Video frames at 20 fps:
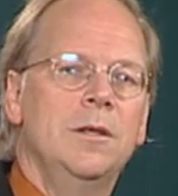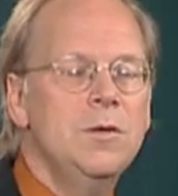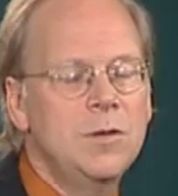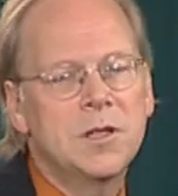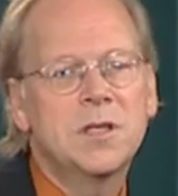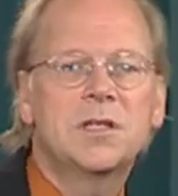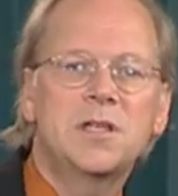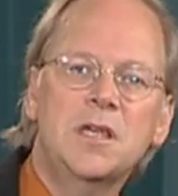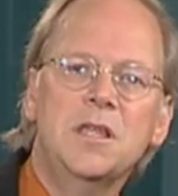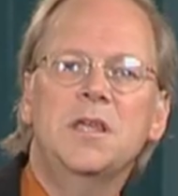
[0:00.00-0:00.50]
You
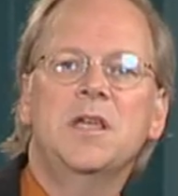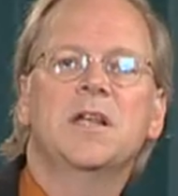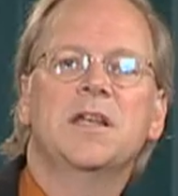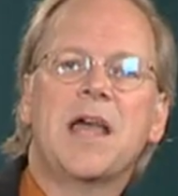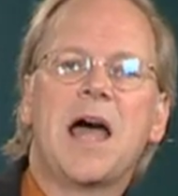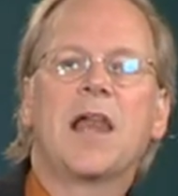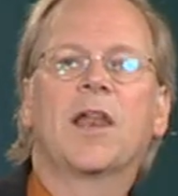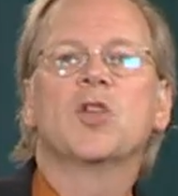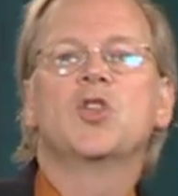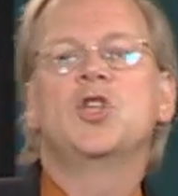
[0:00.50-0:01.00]
can see the
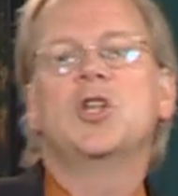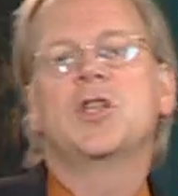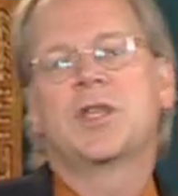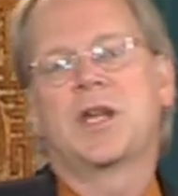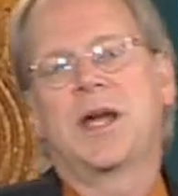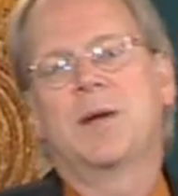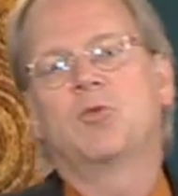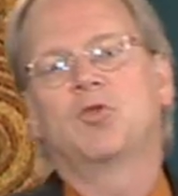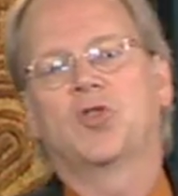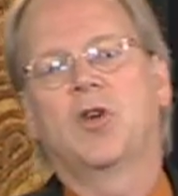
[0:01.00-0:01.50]
analogy
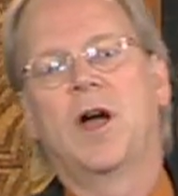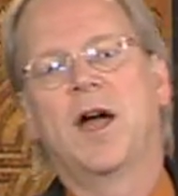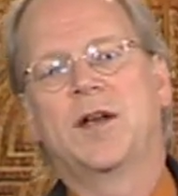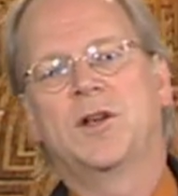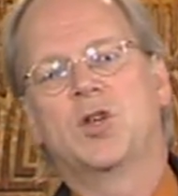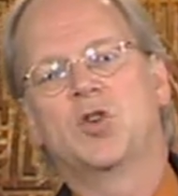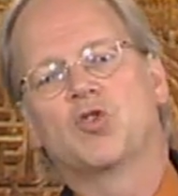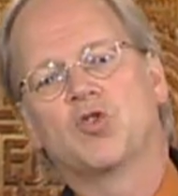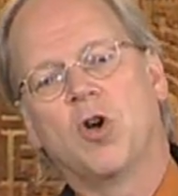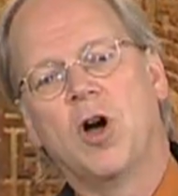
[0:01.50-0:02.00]
that I'm trying
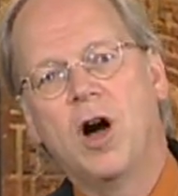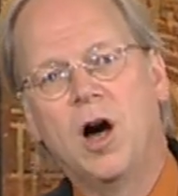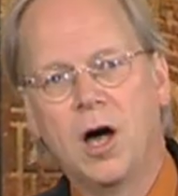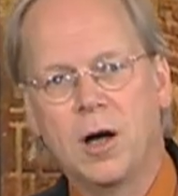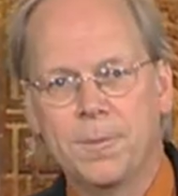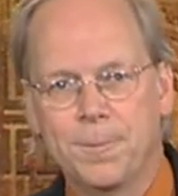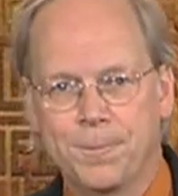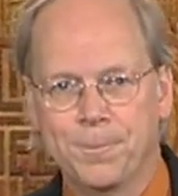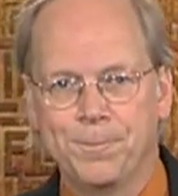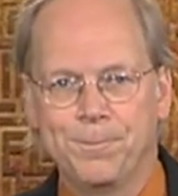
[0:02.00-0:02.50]
to draw.
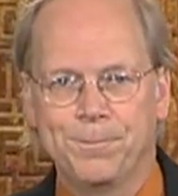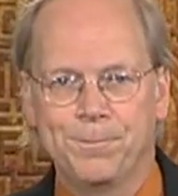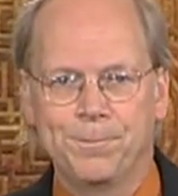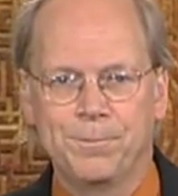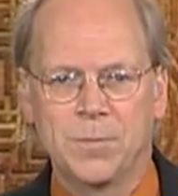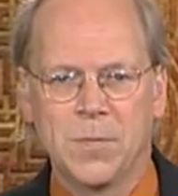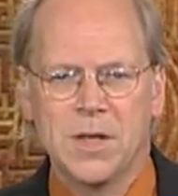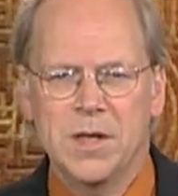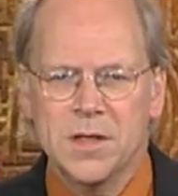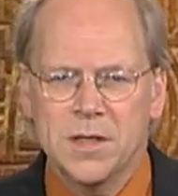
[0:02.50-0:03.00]

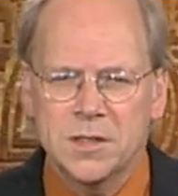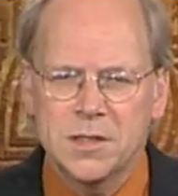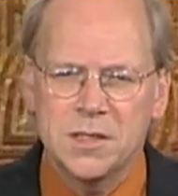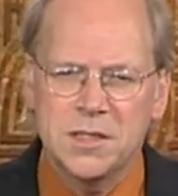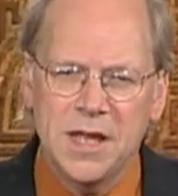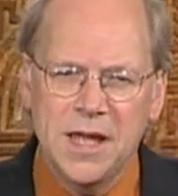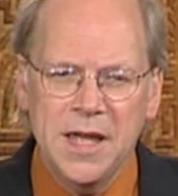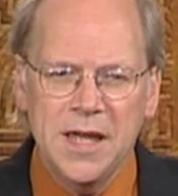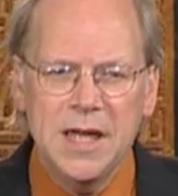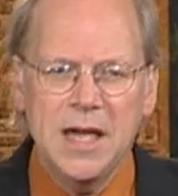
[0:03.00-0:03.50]

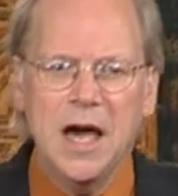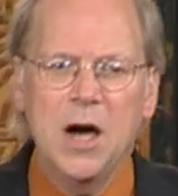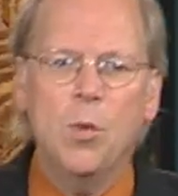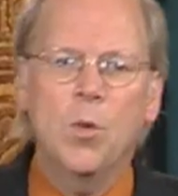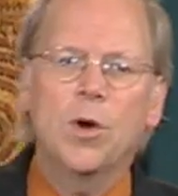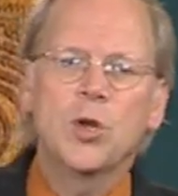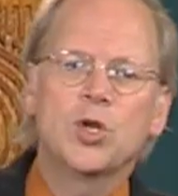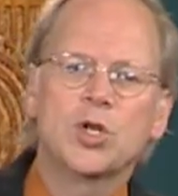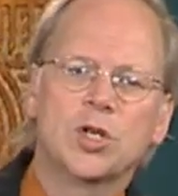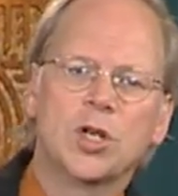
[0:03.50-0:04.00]
Today, I
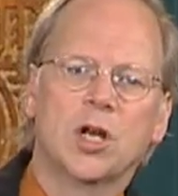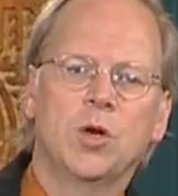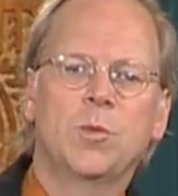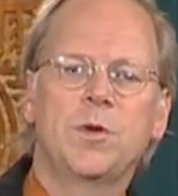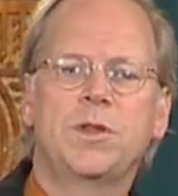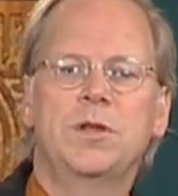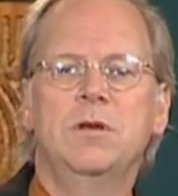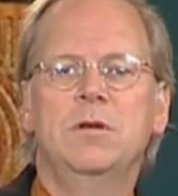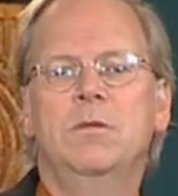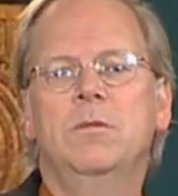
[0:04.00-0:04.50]
want to share
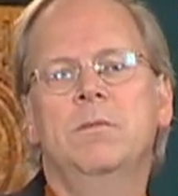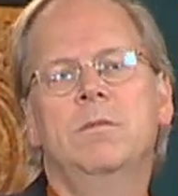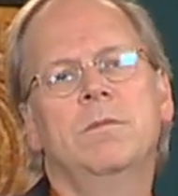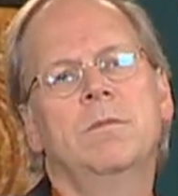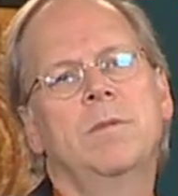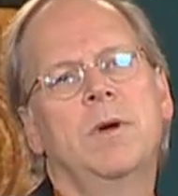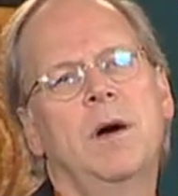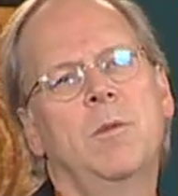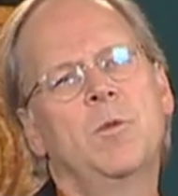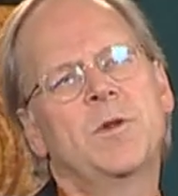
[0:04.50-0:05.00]
with you
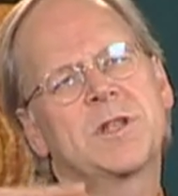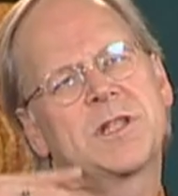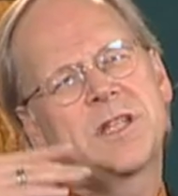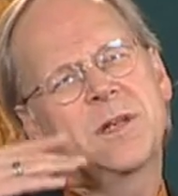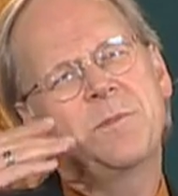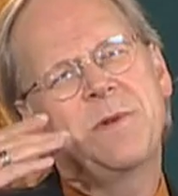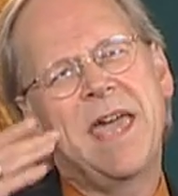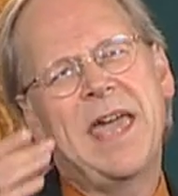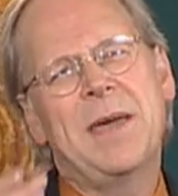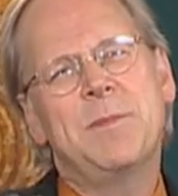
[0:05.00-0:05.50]

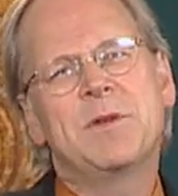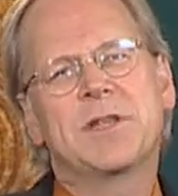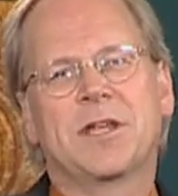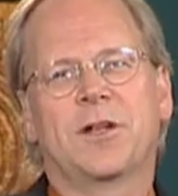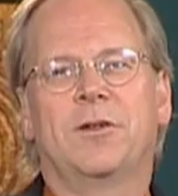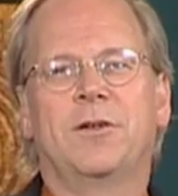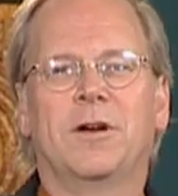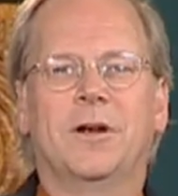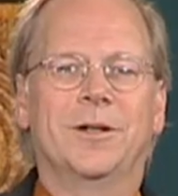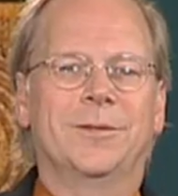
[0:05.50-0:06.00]
some games that
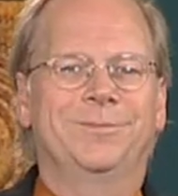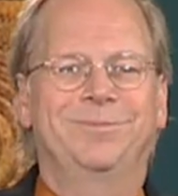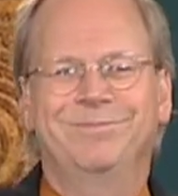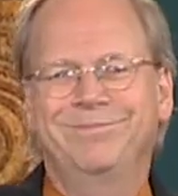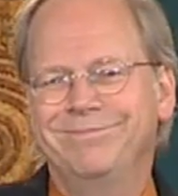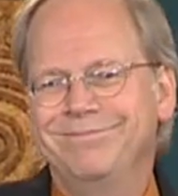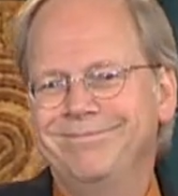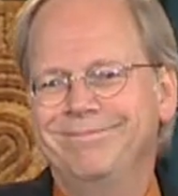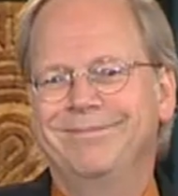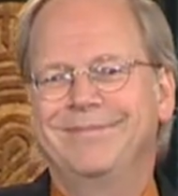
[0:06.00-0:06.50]
are,
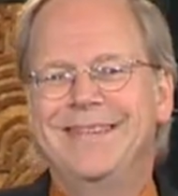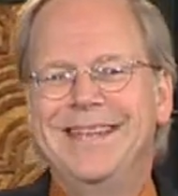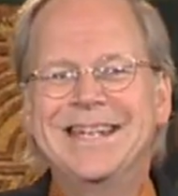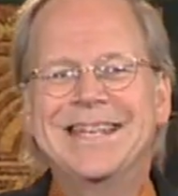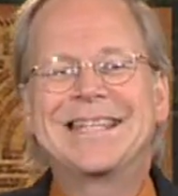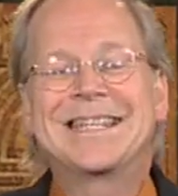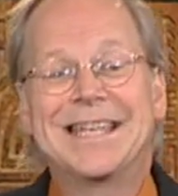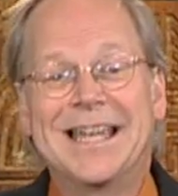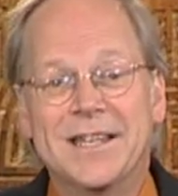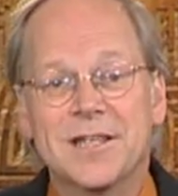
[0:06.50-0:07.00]
in
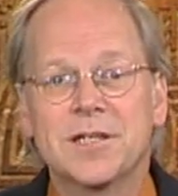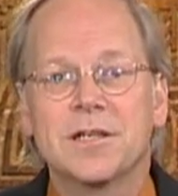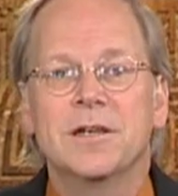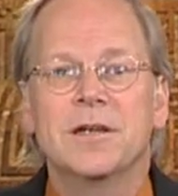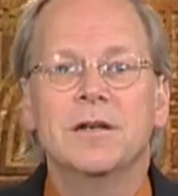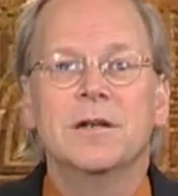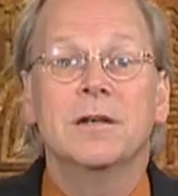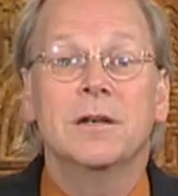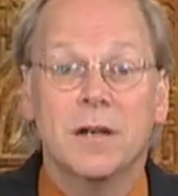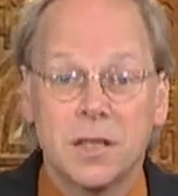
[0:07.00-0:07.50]
a sense,
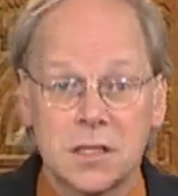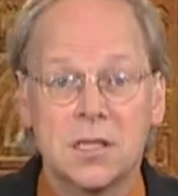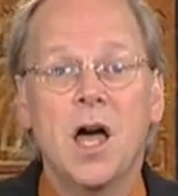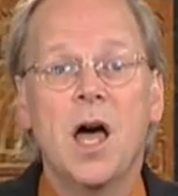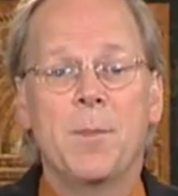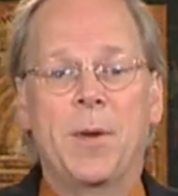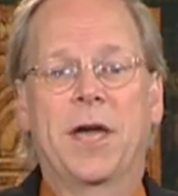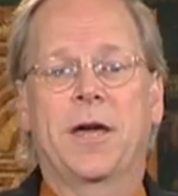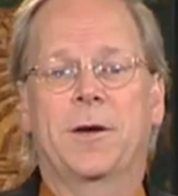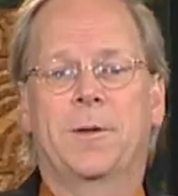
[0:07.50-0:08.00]

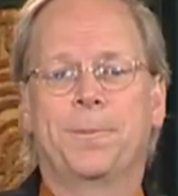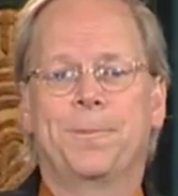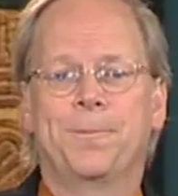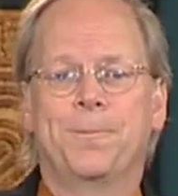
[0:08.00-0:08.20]
atomic.